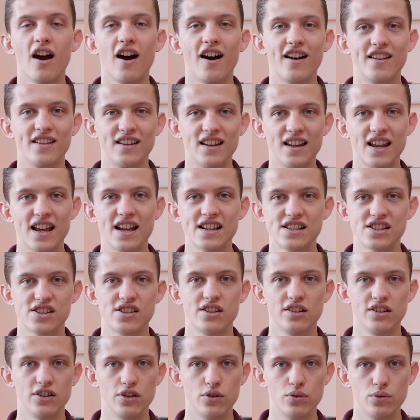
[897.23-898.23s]

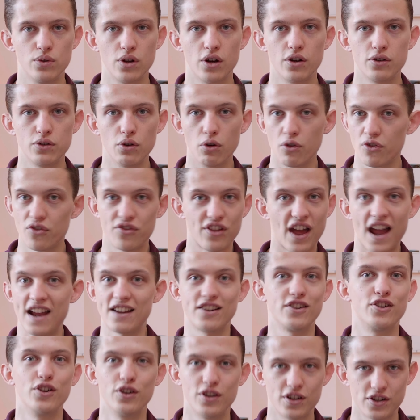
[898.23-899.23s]
unless you know you're
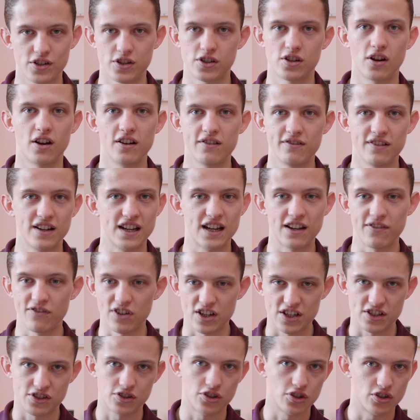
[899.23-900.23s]
that good at sight reading
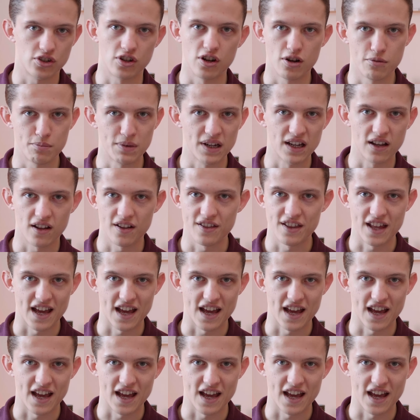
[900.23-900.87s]
that it's just going to be like